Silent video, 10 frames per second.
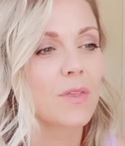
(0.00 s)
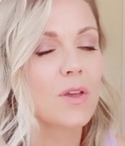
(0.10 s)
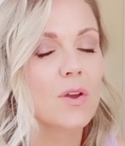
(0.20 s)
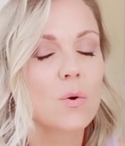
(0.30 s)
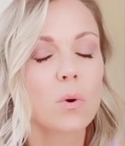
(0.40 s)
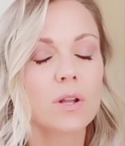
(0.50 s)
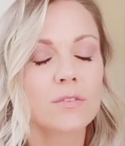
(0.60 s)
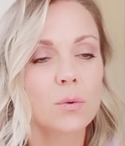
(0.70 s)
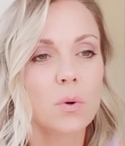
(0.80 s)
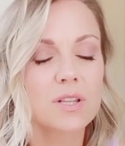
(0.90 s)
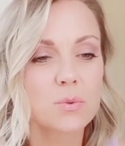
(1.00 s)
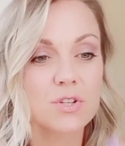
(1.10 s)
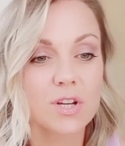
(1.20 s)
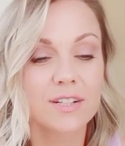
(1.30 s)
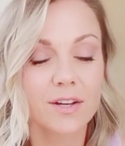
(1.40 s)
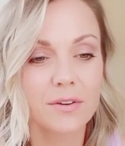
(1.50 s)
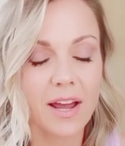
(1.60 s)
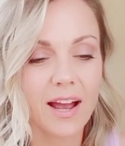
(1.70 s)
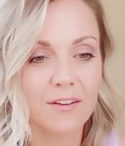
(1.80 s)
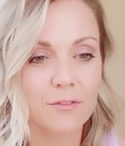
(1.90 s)
One of the ones which I don't
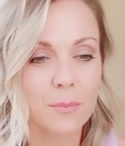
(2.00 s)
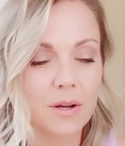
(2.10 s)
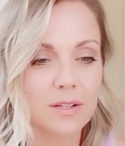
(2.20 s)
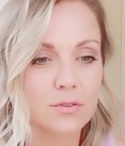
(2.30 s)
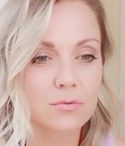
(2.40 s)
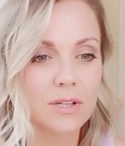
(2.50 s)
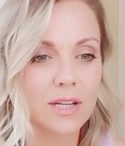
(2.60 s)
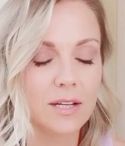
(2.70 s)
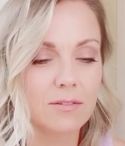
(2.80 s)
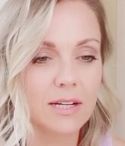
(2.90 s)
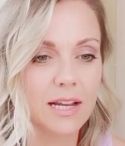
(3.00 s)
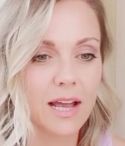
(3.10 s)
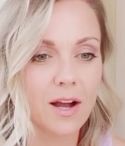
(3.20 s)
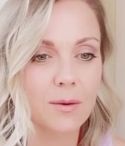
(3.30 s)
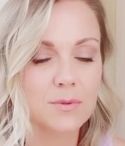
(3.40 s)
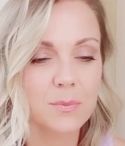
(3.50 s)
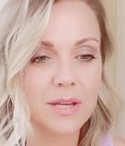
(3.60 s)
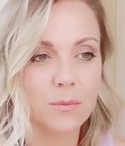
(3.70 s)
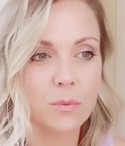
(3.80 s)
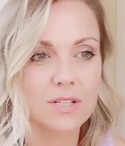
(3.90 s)
have but really, really helped me
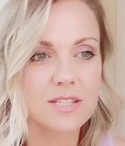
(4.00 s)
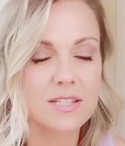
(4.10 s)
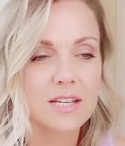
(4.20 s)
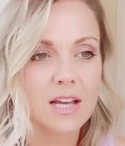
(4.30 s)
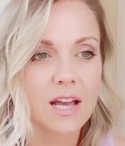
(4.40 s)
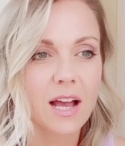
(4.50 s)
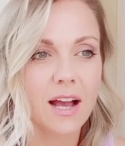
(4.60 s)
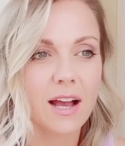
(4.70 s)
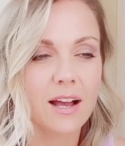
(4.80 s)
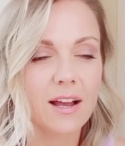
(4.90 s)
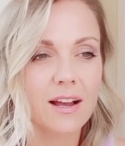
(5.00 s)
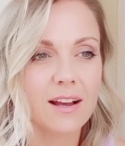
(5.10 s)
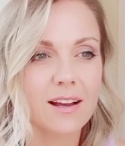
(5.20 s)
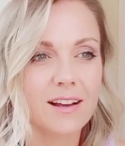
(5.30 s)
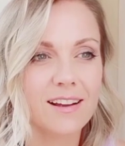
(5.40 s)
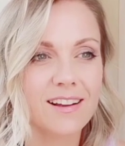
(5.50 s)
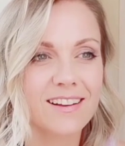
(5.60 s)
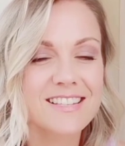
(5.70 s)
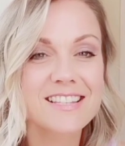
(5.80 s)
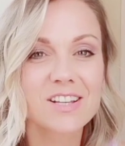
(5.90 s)
was
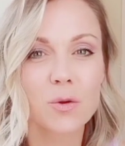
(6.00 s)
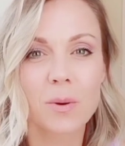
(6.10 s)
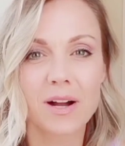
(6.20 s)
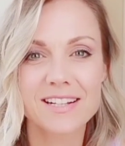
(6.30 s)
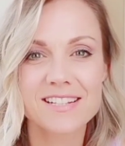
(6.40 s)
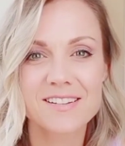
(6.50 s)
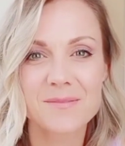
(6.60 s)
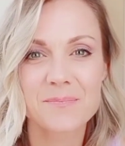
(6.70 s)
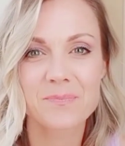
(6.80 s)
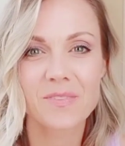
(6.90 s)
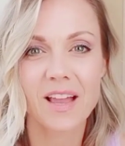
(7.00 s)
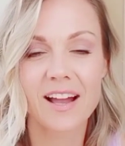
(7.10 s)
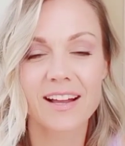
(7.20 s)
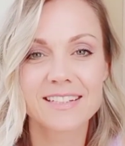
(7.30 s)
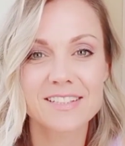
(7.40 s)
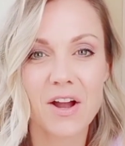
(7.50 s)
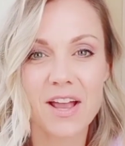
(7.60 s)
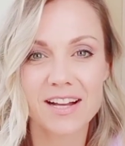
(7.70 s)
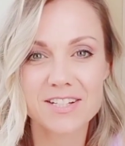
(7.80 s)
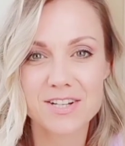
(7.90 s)
stillbite. And I
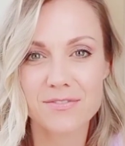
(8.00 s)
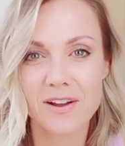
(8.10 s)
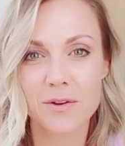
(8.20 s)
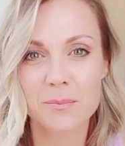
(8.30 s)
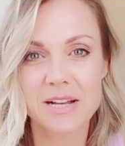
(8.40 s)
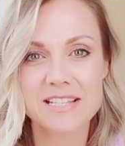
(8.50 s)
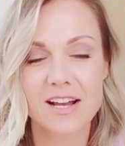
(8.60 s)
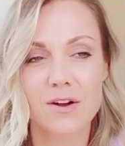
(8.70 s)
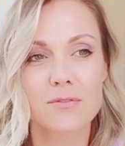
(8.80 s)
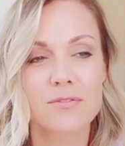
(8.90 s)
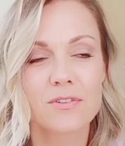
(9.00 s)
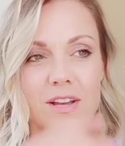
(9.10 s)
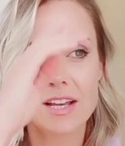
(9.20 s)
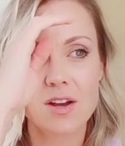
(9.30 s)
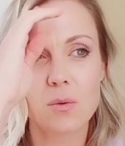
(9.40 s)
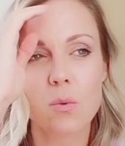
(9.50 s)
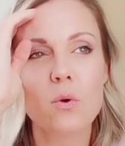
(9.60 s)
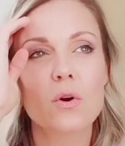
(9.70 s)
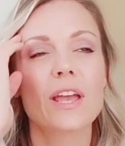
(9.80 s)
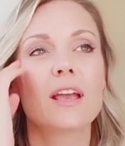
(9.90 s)
actually found myself
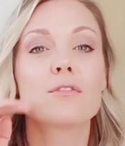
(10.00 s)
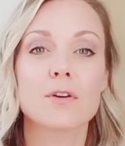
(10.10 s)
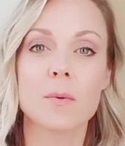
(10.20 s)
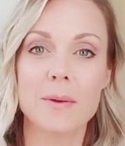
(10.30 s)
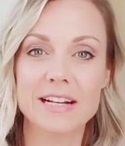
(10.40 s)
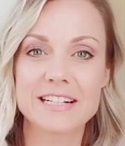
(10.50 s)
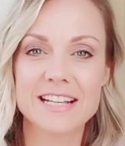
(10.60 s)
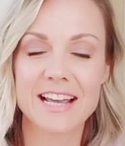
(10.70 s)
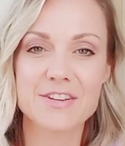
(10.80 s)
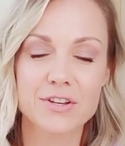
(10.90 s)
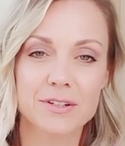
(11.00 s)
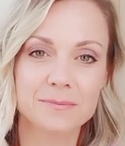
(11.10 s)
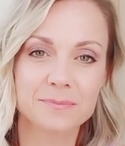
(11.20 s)
walking from a meditation